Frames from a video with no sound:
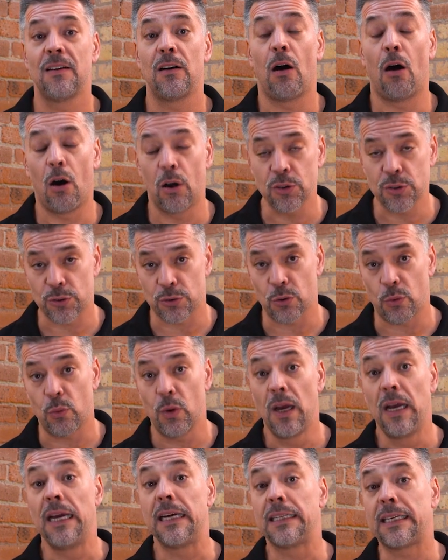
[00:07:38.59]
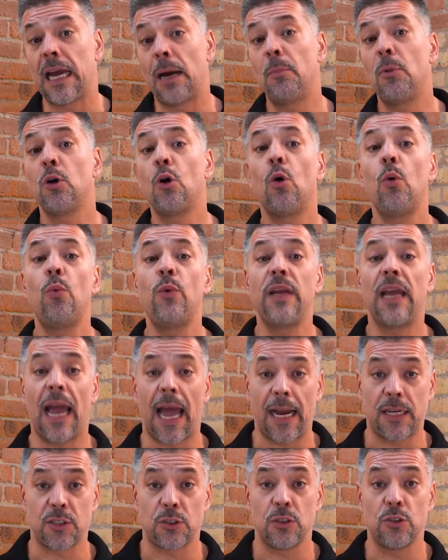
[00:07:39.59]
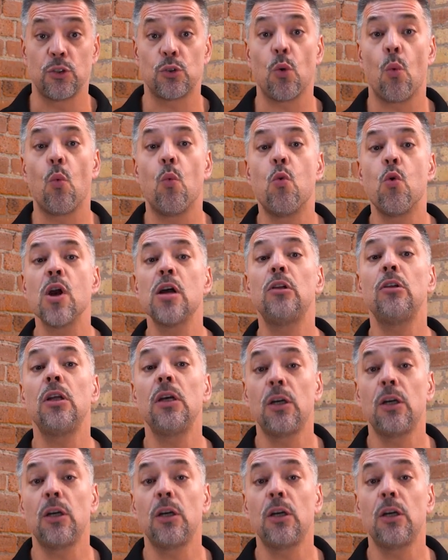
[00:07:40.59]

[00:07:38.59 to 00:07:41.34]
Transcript: Also, chemical reactions will